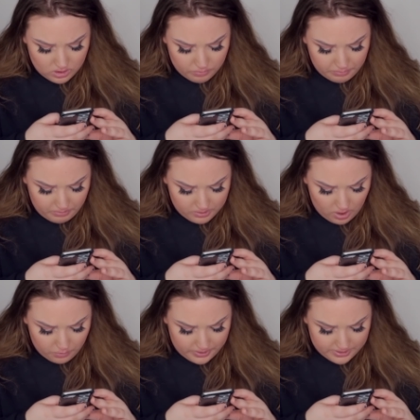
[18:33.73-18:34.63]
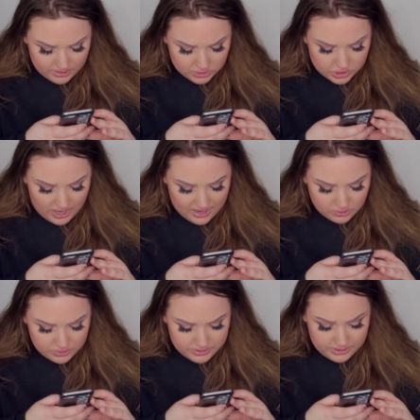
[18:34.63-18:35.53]
We will go with A
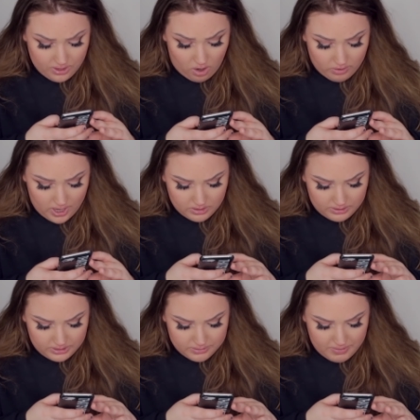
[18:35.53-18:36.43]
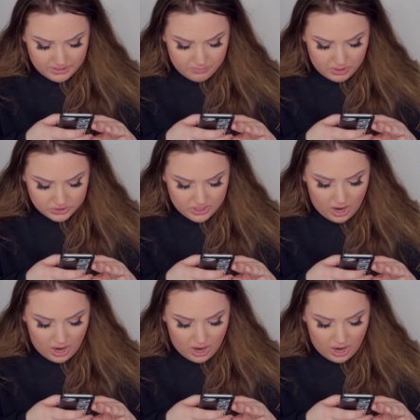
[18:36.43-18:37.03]
Shattered Tiara, Need My Depression.